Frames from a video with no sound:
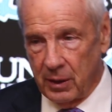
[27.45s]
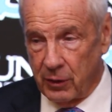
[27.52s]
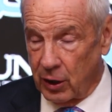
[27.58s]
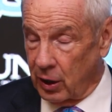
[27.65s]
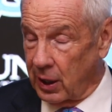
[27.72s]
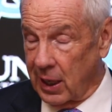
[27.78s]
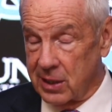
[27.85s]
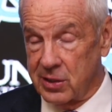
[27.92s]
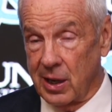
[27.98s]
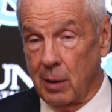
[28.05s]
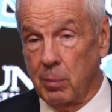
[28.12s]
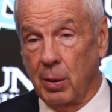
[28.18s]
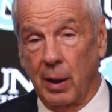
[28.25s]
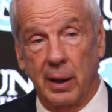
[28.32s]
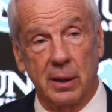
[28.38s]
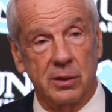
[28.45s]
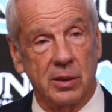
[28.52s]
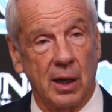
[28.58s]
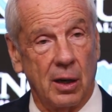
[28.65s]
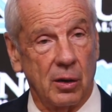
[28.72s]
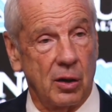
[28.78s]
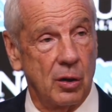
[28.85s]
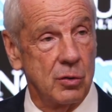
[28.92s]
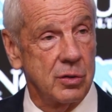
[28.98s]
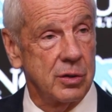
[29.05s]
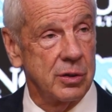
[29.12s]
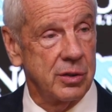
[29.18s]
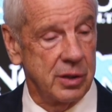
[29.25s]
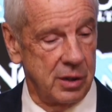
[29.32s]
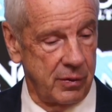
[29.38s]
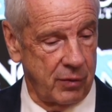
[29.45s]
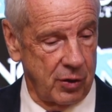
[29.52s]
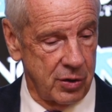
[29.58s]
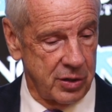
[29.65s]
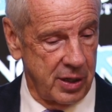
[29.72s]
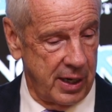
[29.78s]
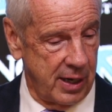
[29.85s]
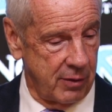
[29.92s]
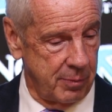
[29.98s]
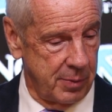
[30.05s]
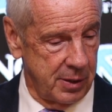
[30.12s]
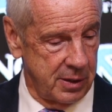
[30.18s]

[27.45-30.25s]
Their guys outplayed us, outcoached us in the first half,